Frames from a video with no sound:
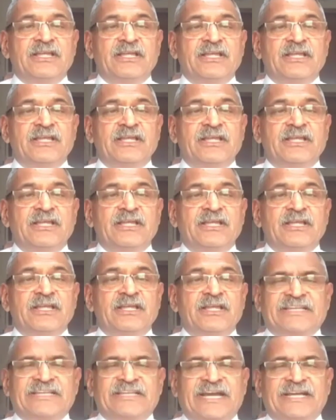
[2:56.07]
Having
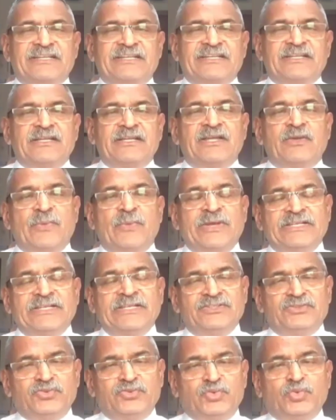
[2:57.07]
said that,
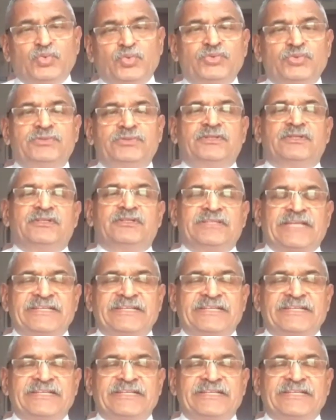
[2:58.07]
when June